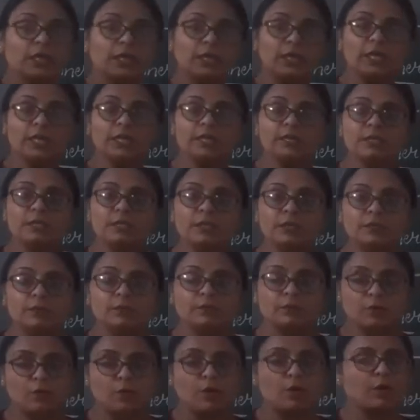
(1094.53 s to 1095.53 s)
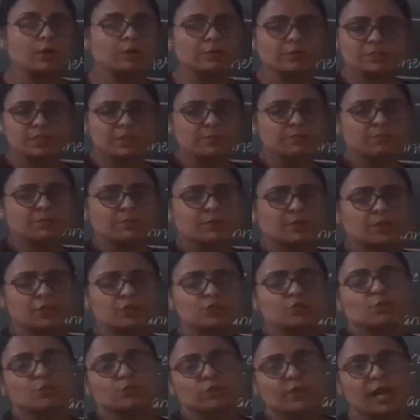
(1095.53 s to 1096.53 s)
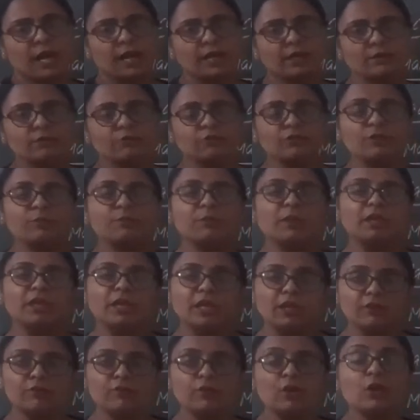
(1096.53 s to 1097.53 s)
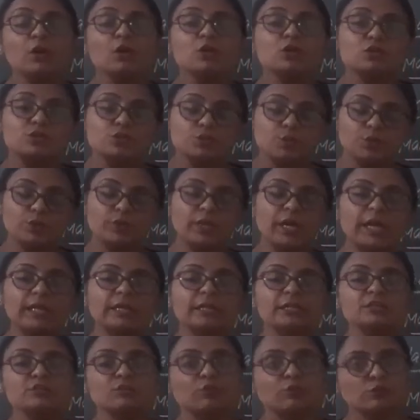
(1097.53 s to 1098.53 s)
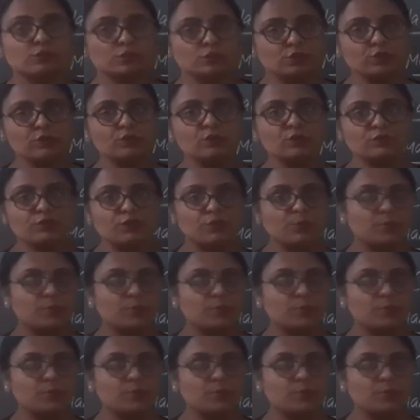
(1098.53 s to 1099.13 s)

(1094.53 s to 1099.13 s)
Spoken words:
eat or some so that we may live. So that is also used for